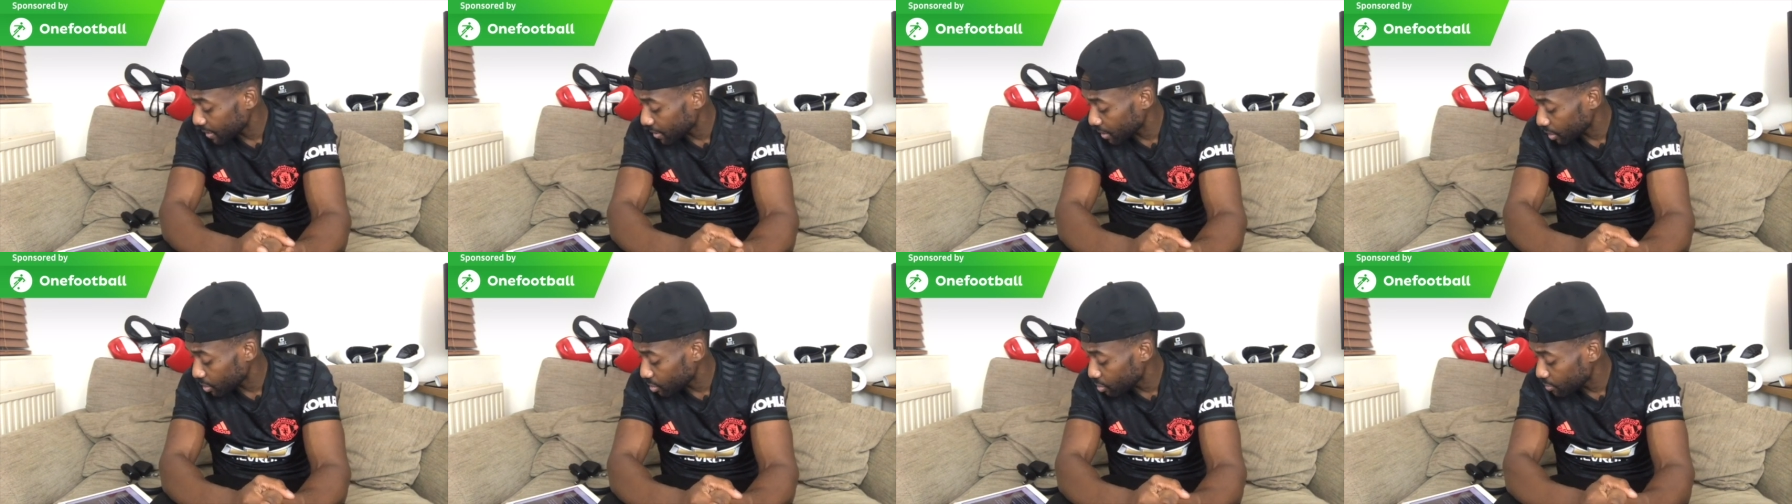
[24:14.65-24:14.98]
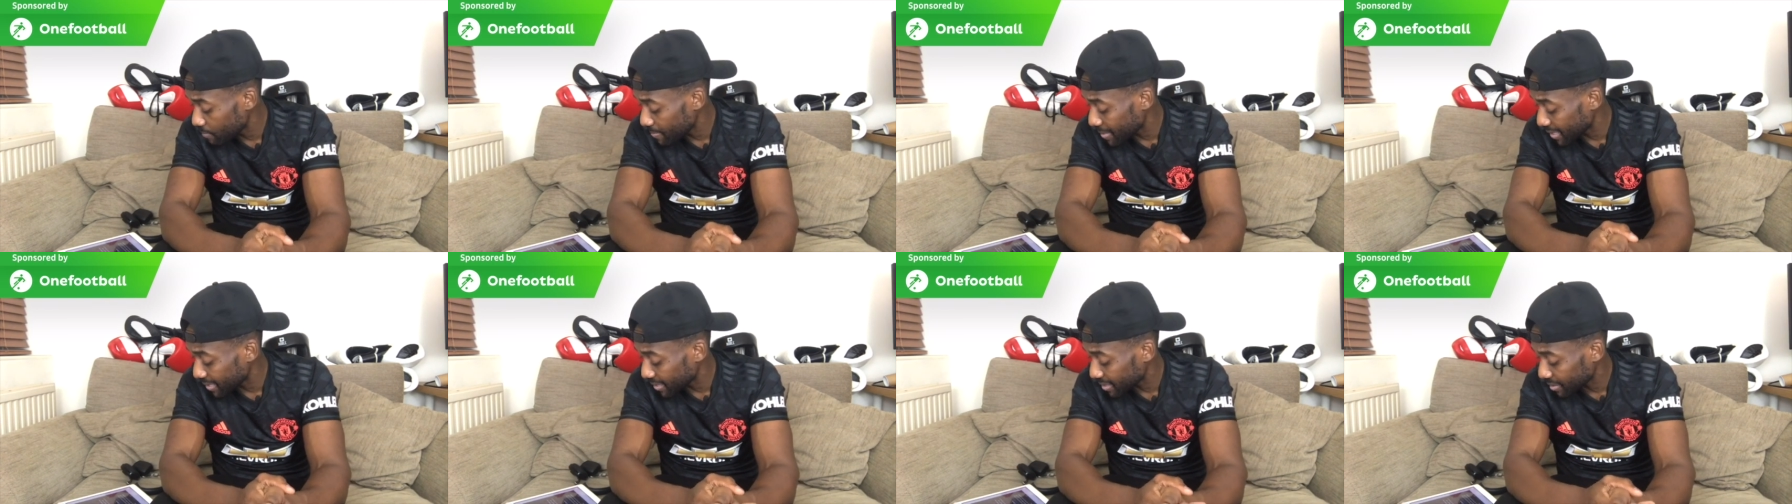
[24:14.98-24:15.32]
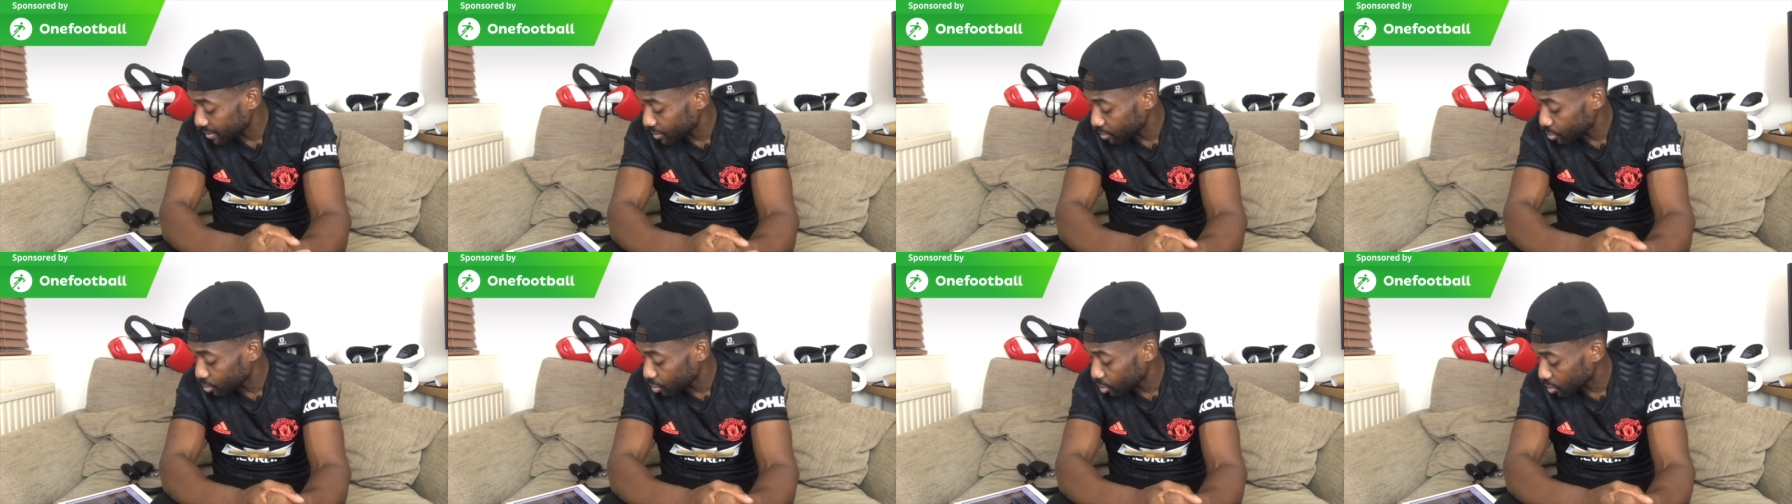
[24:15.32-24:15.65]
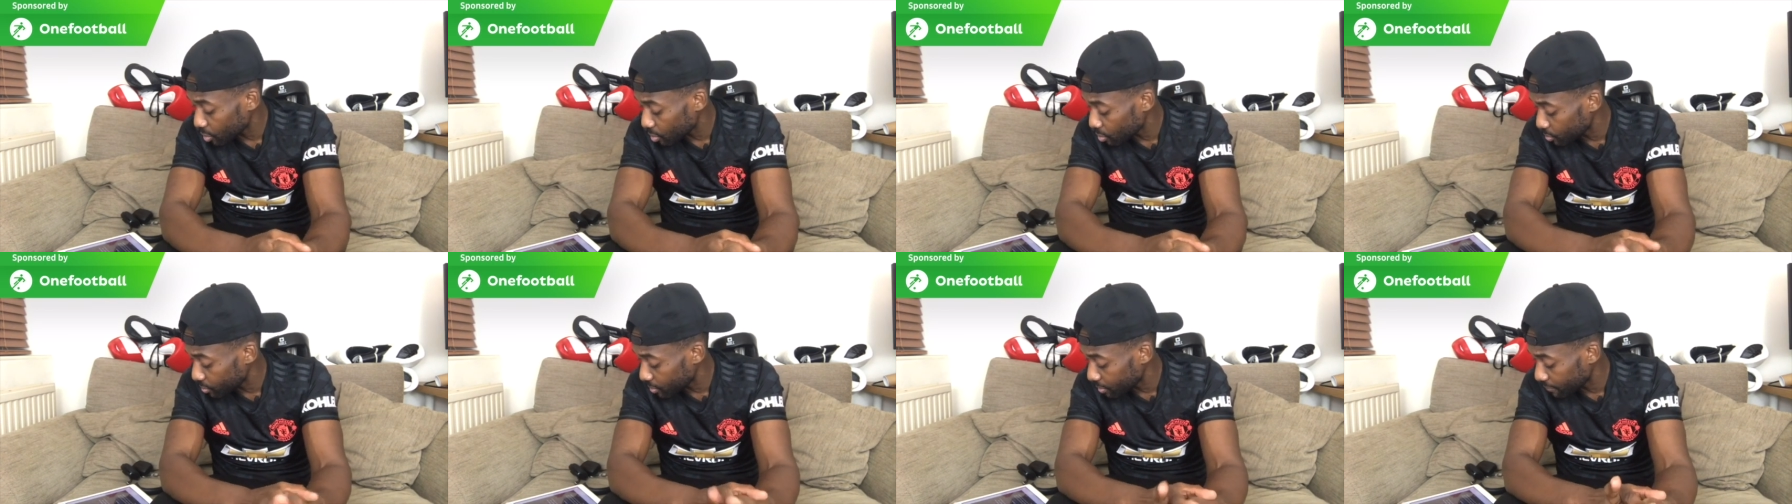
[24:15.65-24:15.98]
Are you man still
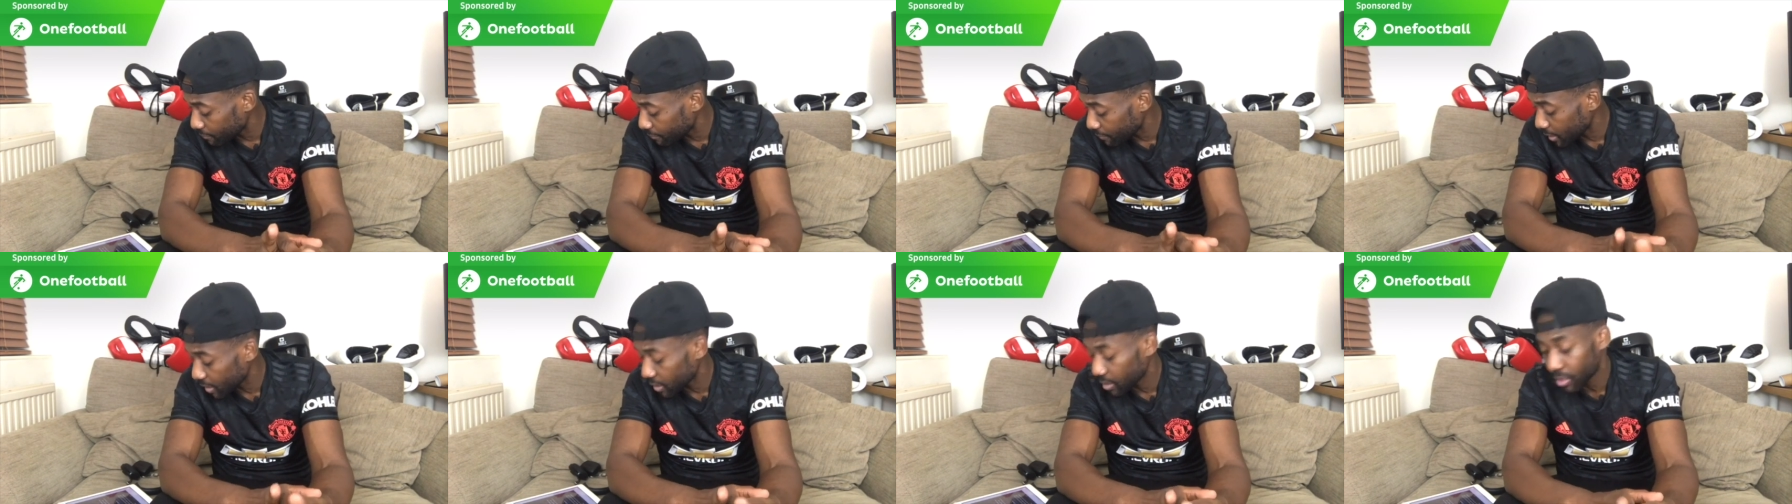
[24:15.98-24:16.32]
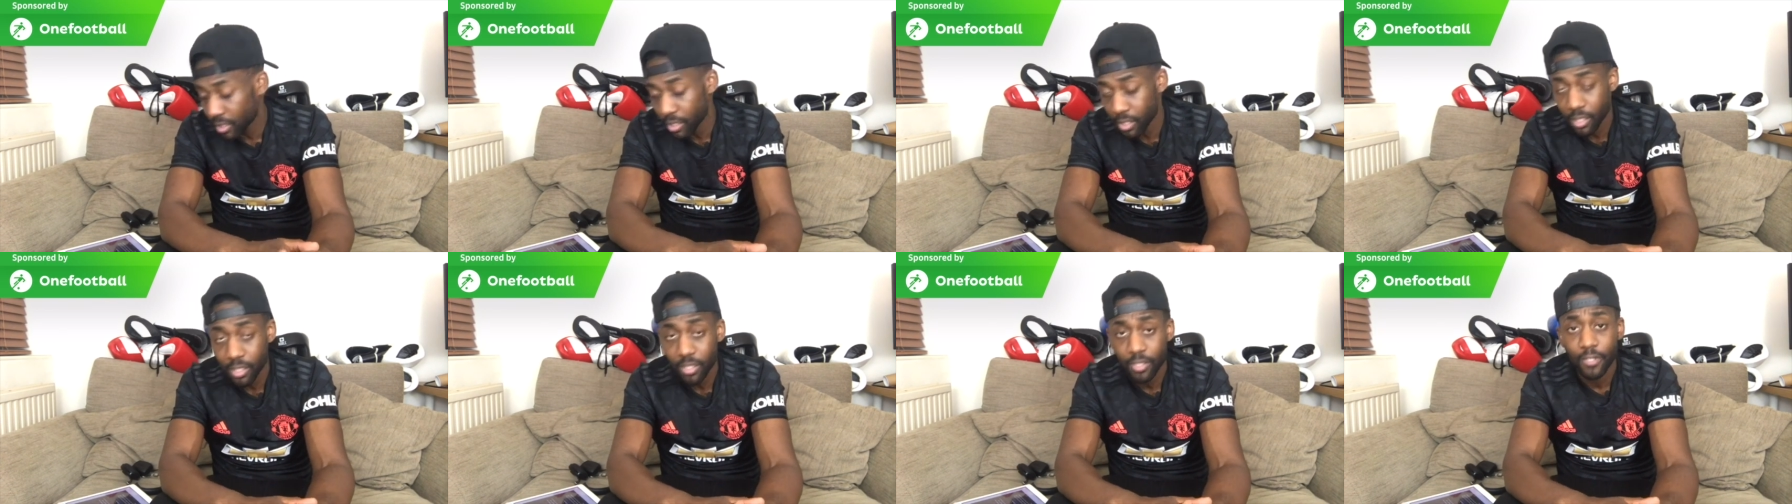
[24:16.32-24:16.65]
sold on Victor,